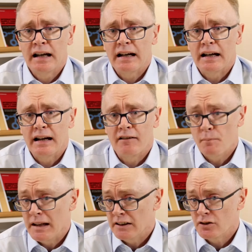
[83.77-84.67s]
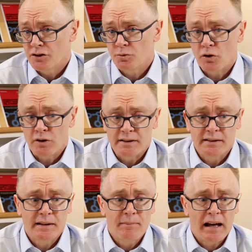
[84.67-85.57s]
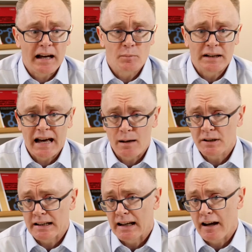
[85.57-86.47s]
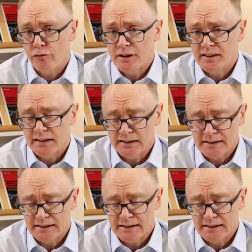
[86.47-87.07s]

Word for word: uh, have many touch points, and be happening every single